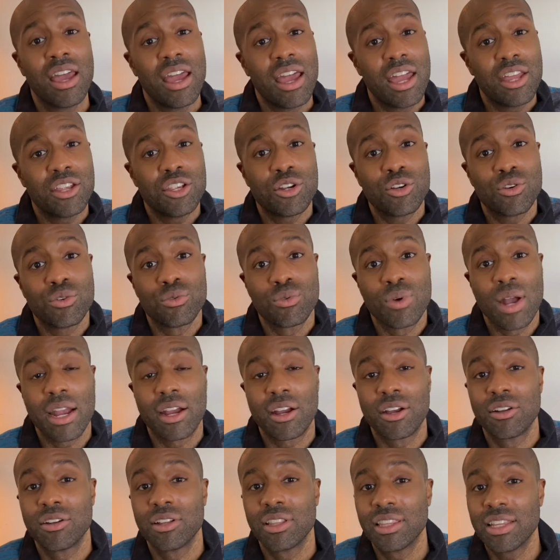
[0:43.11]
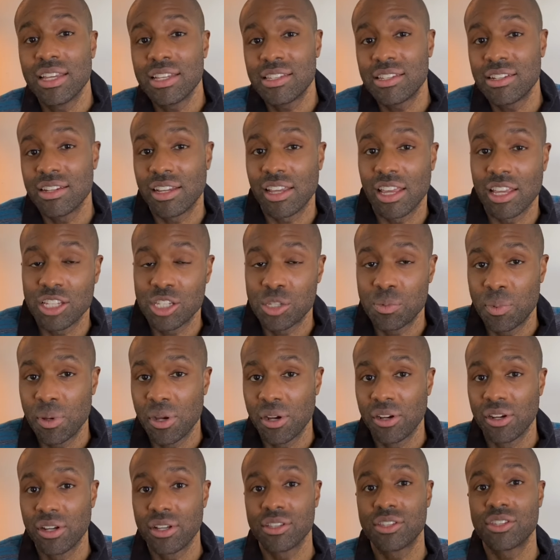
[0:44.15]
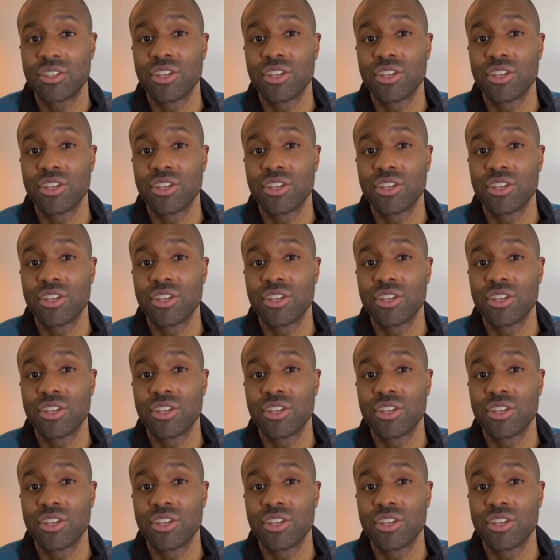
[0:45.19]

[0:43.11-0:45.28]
and your record listening experience.